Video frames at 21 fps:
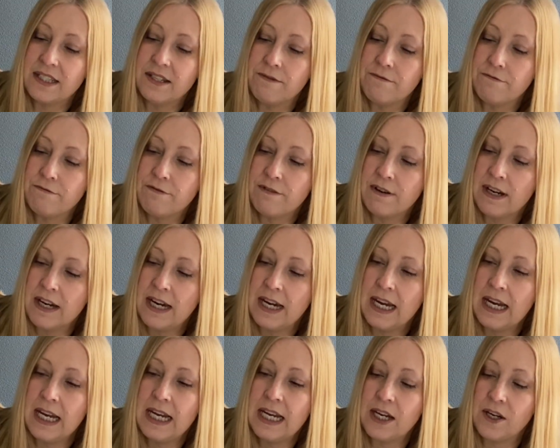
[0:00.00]
a
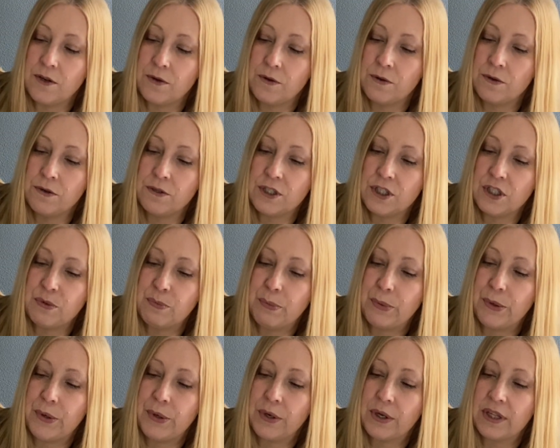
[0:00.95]
really gorgeous
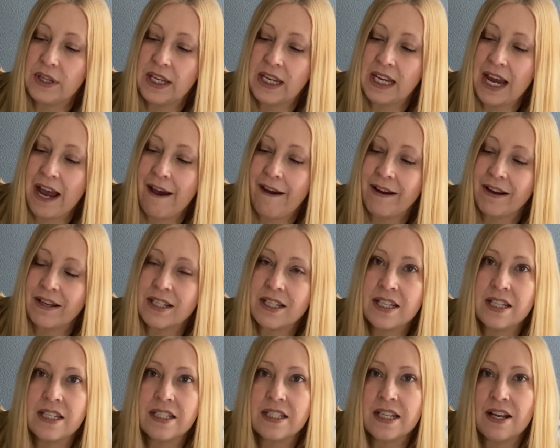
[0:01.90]
book. The
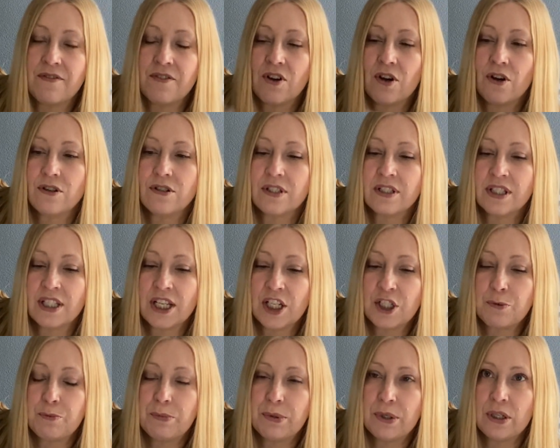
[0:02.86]
characters have got
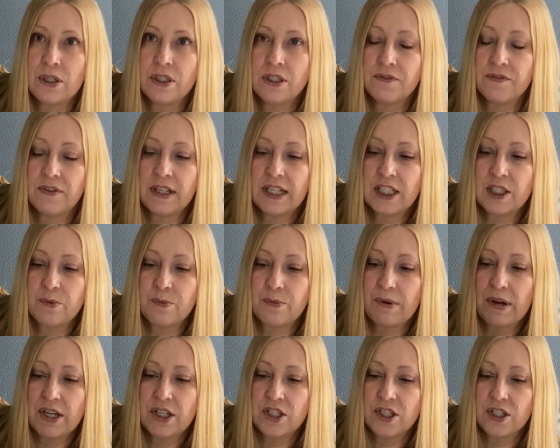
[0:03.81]
such beautiful
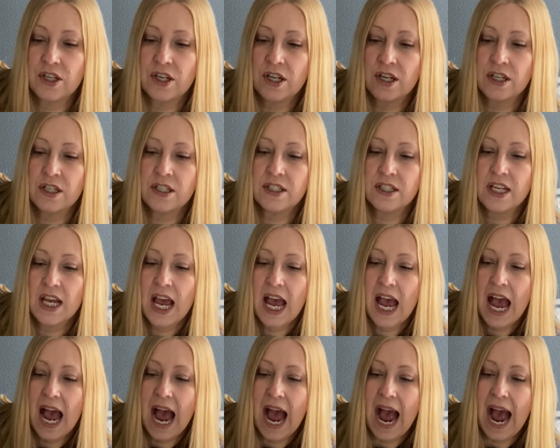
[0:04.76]
expressions,
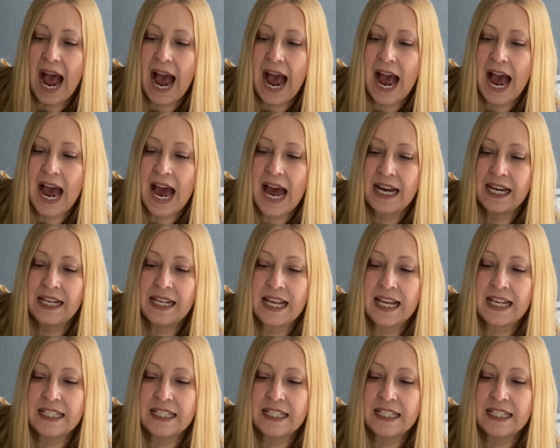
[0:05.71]
and they're